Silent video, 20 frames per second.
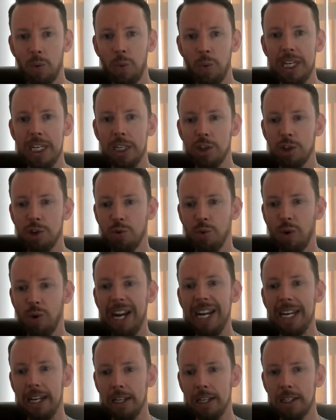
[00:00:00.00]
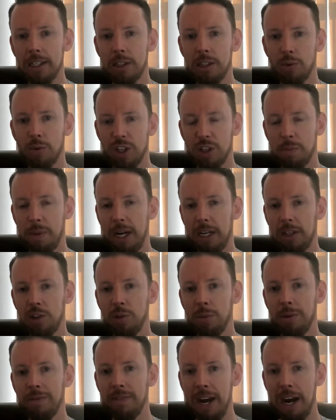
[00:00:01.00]
we can train it to respect
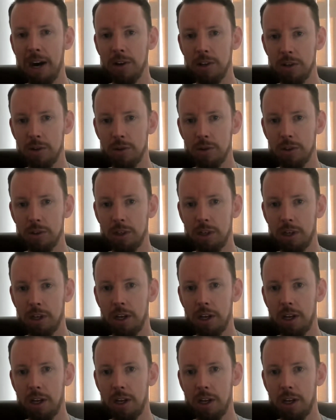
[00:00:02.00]
human values.